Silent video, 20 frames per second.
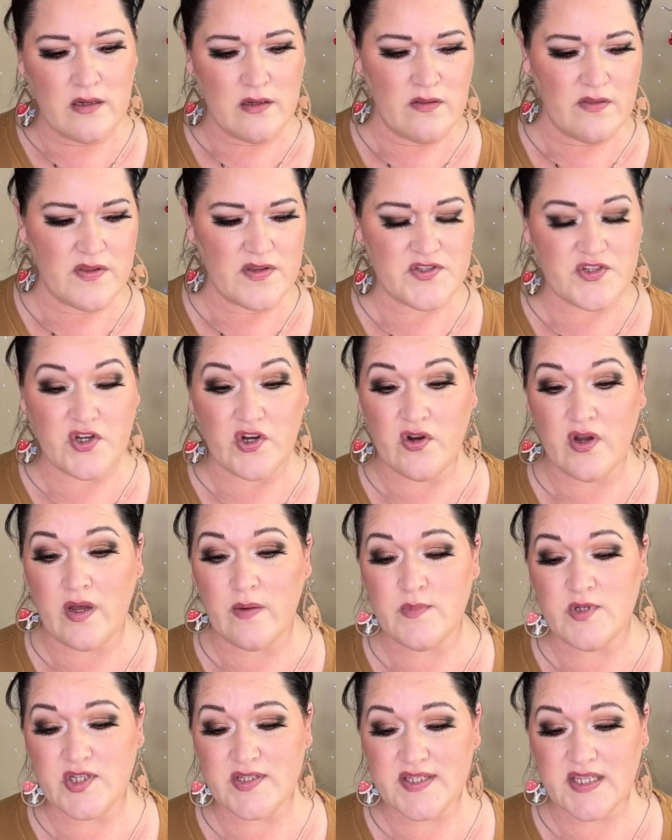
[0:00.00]
this year am
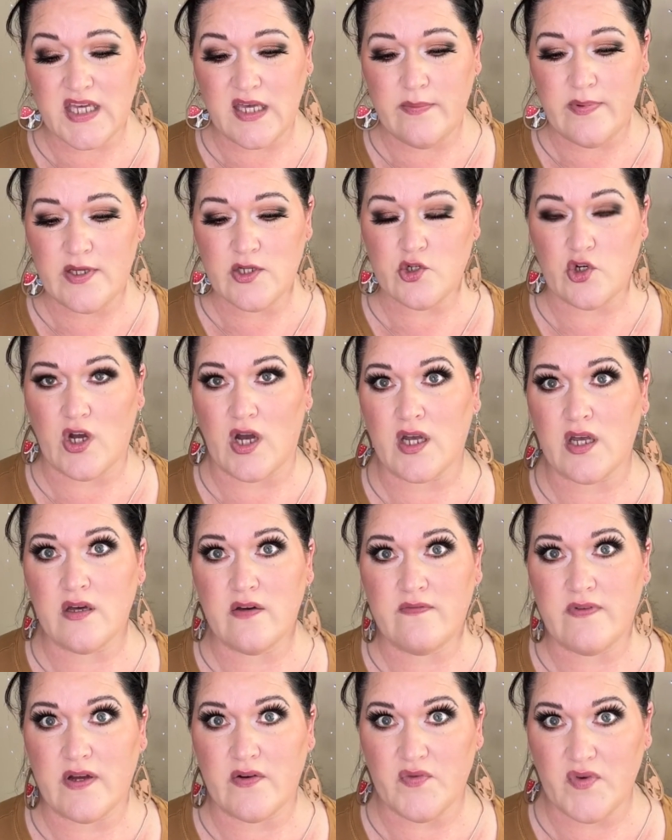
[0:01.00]
just keeping track
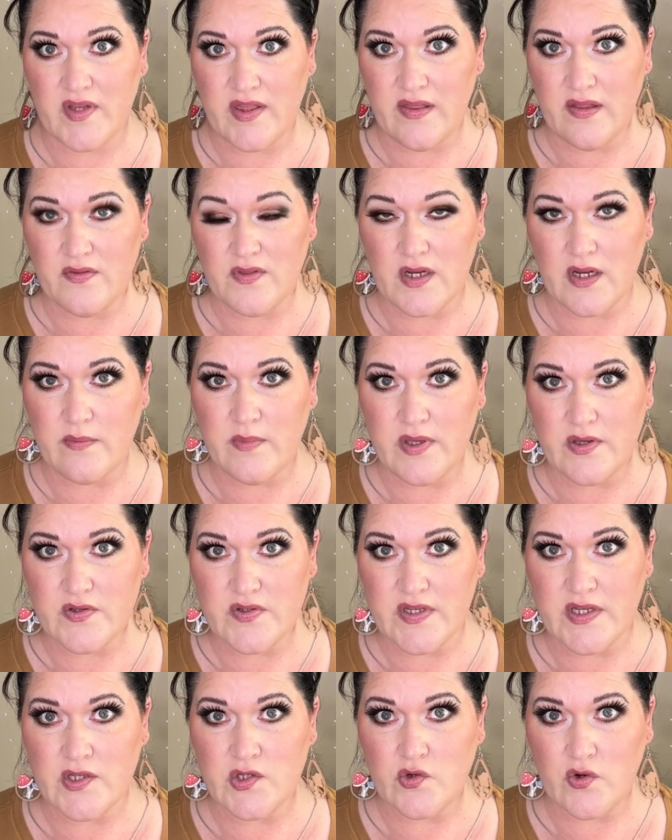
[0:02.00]
of everything that I'm
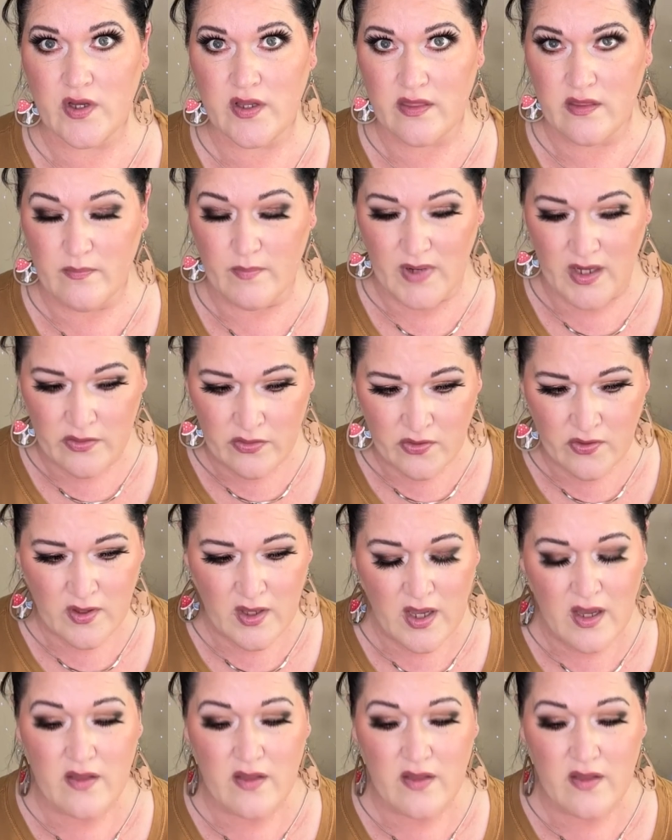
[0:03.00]
using during the month.